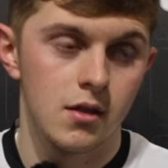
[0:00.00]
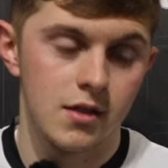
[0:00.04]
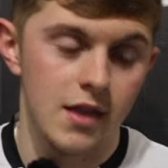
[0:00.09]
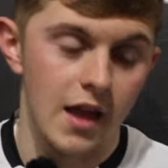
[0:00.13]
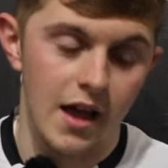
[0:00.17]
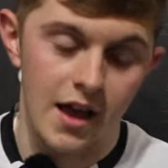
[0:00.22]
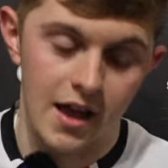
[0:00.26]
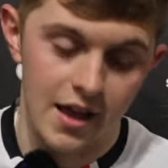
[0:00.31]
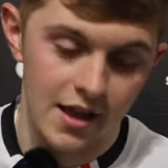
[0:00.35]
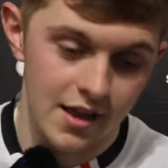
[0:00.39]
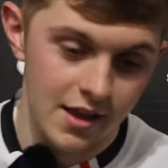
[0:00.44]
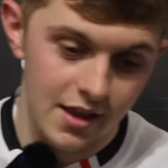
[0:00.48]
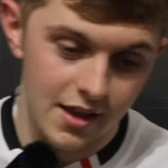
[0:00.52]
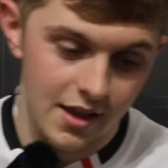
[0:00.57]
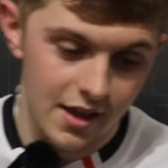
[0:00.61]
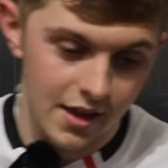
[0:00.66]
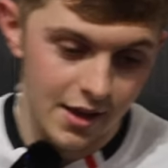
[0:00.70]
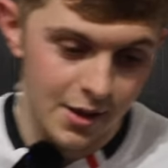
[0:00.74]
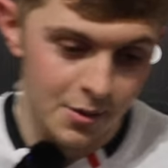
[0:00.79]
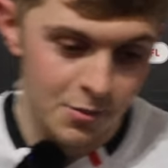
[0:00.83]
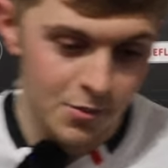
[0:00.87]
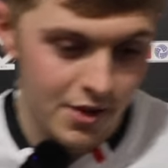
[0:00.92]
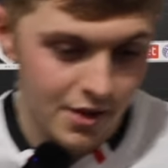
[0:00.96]
Nah,
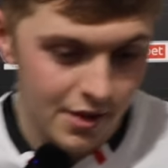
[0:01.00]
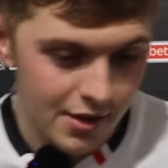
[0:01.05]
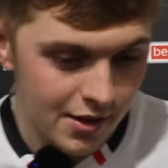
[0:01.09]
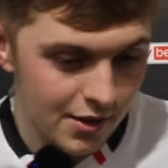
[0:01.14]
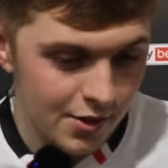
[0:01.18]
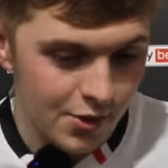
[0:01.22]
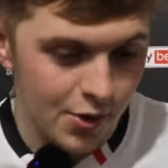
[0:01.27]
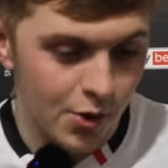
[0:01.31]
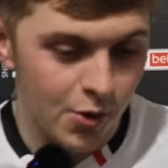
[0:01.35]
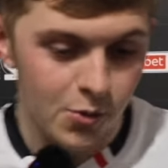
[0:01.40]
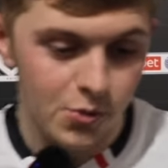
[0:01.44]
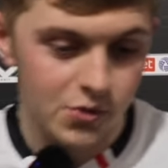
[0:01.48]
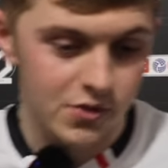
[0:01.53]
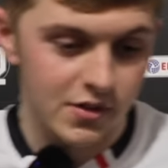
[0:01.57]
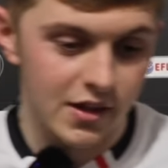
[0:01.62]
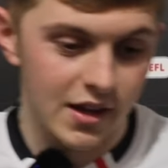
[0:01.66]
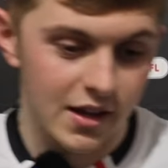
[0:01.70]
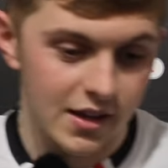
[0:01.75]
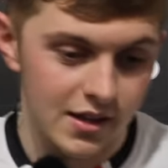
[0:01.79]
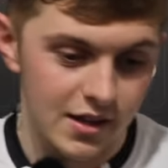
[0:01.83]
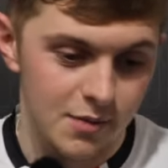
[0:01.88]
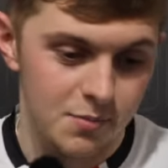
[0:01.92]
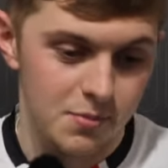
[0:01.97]
um, no one was
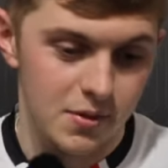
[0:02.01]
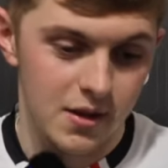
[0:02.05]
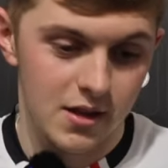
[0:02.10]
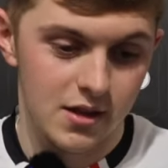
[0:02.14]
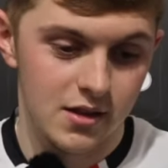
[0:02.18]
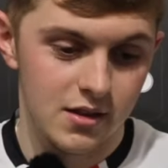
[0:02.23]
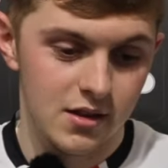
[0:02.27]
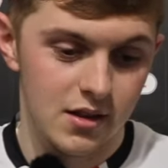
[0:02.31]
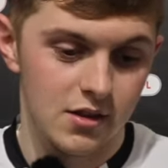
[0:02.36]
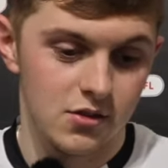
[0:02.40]
taking that pen.